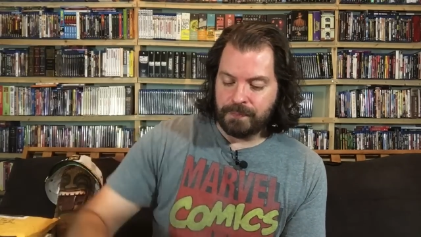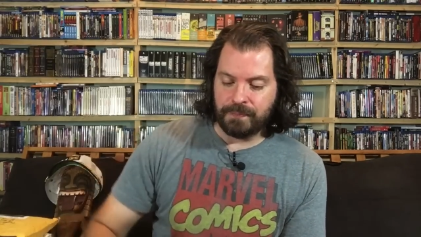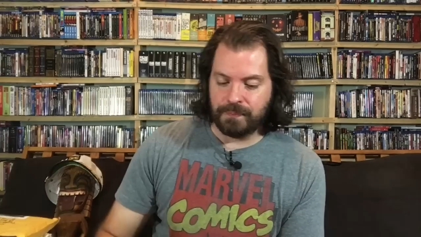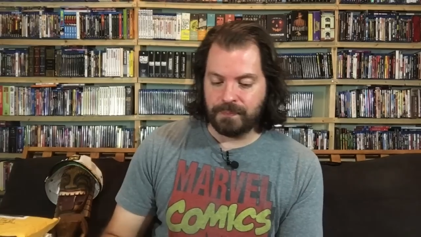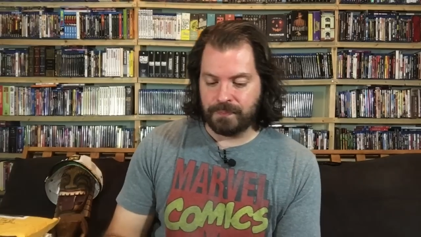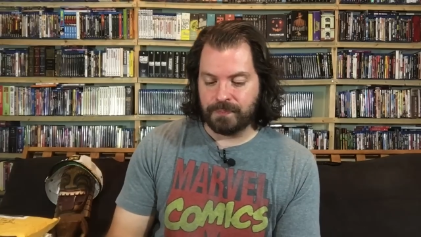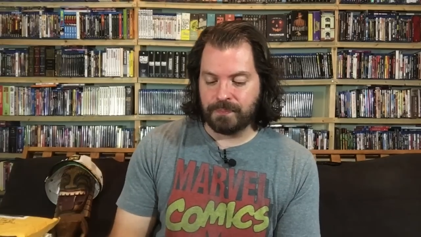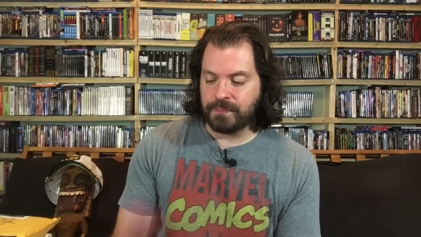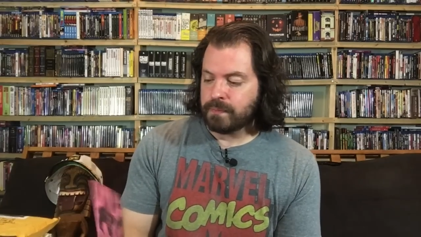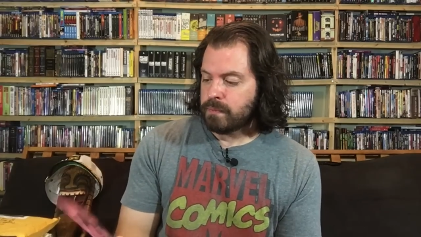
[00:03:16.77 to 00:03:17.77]

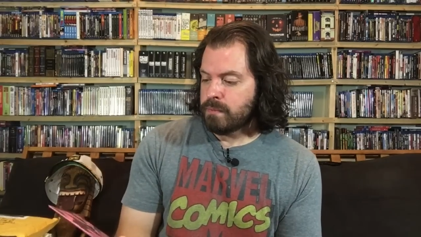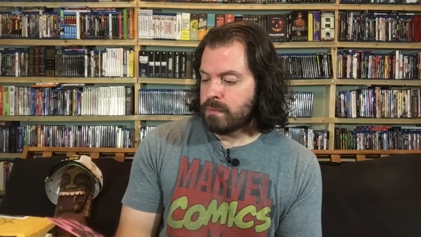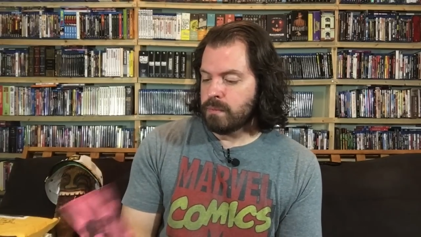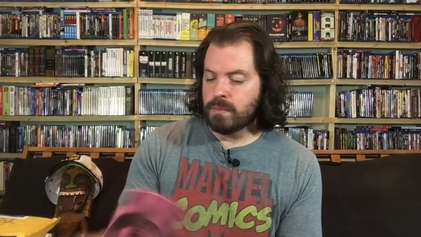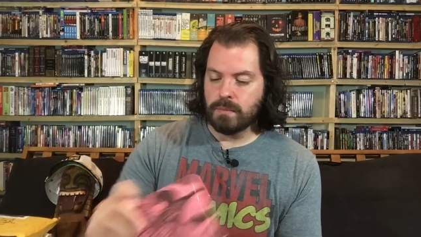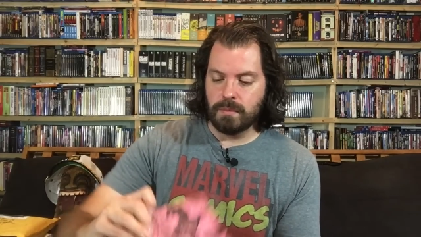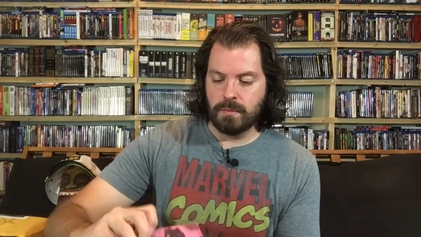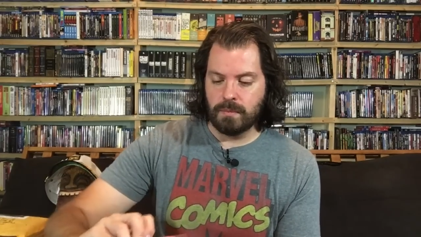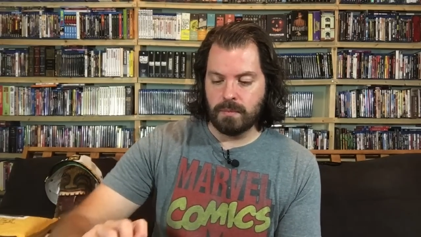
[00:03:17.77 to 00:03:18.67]
(no one is talking)